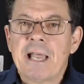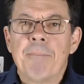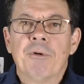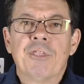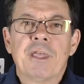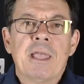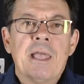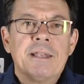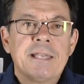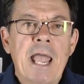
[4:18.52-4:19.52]
double the
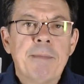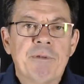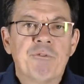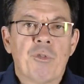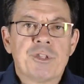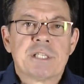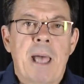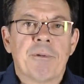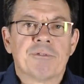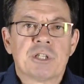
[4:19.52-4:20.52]
day before the Sabbath,